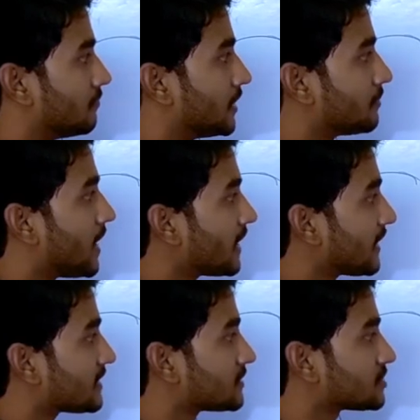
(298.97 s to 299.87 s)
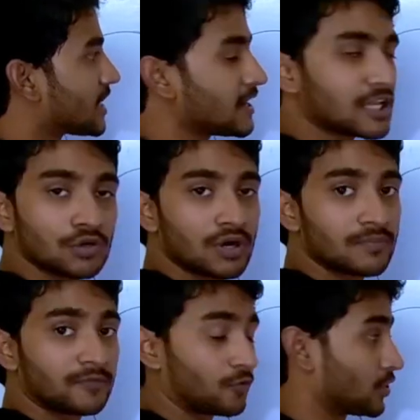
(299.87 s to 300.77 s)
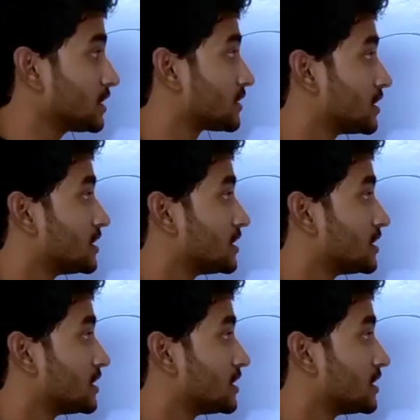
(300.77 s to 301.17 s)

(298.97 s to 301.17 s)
But mark has the static keyword before it.